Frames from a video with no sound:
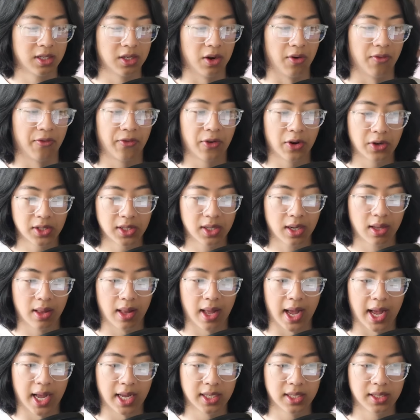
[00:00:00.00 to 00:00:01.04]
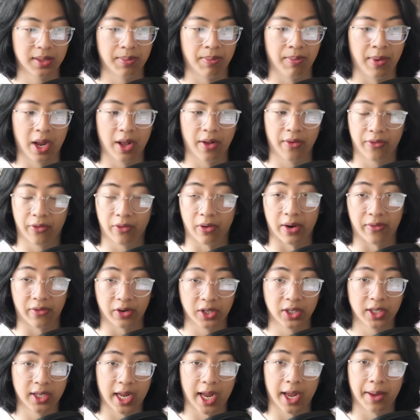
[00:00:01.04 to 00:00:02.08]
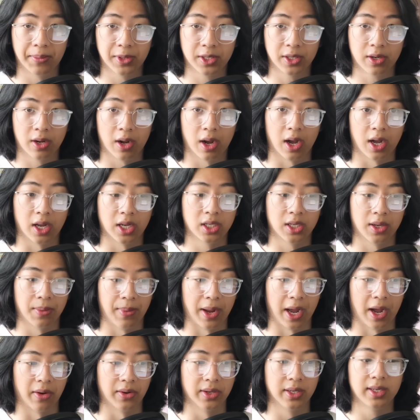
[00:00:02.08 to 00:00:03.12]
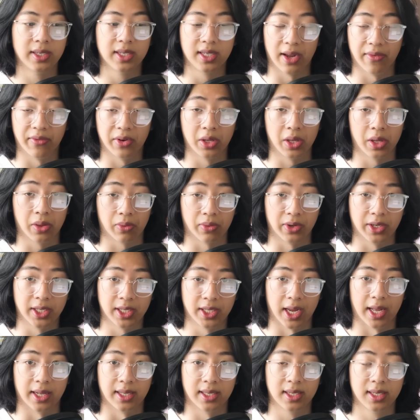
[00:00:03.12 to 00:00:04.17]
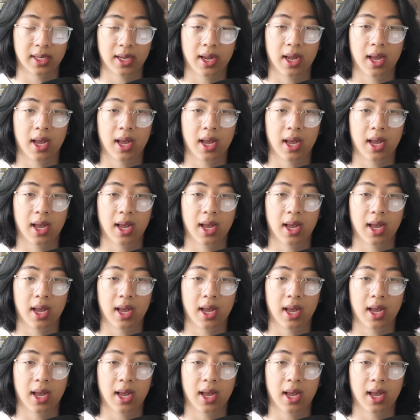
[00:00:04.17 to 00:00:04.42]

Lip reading: first class mail forever stamps cost about 73 cents.